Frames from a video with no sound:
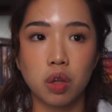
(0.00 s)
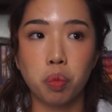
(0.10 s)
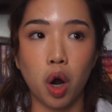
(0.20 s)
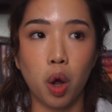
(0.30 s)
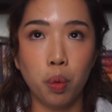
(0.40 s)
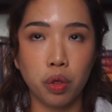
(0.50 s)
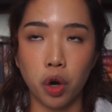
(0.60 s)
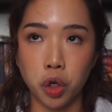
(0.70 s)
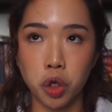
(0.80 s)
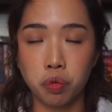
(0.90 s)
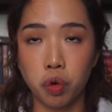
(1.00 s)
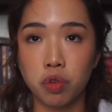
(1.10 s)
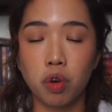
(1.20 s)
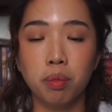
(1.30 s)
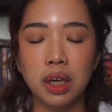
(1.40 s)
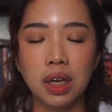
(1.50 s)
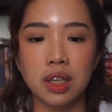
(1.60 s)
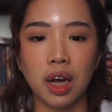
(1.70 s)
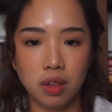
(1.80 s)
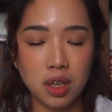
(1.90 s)
The problem with Archer's Voice for me is
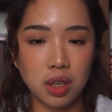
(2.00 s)
that this